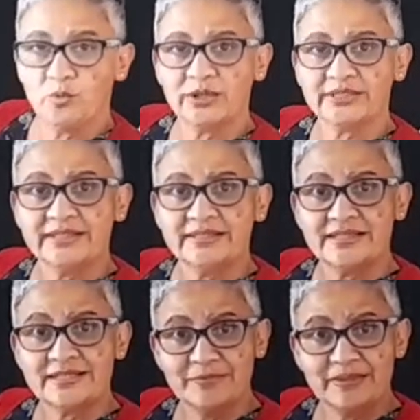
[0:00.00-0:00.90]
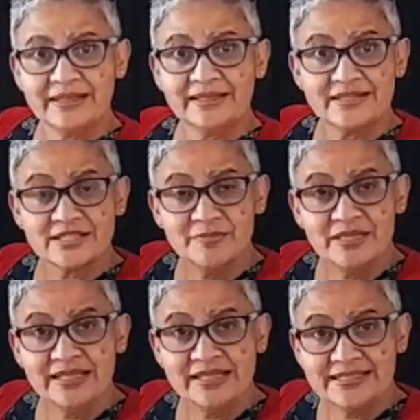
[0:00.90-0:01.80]
what can this be? Can this be
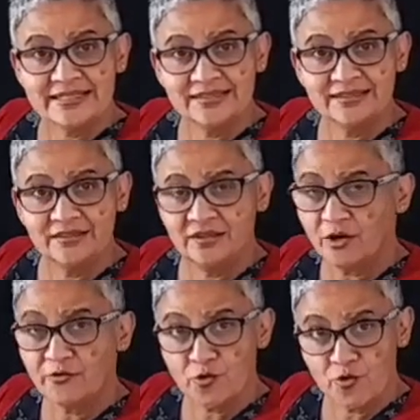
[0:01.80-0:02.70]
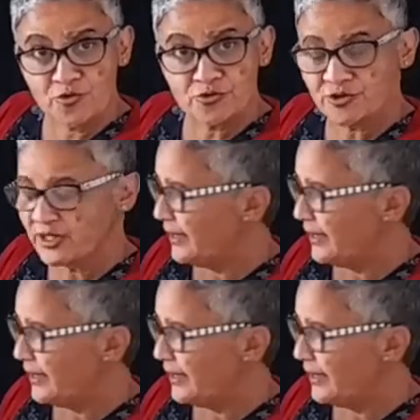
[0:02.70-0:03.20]
a letter? Of course,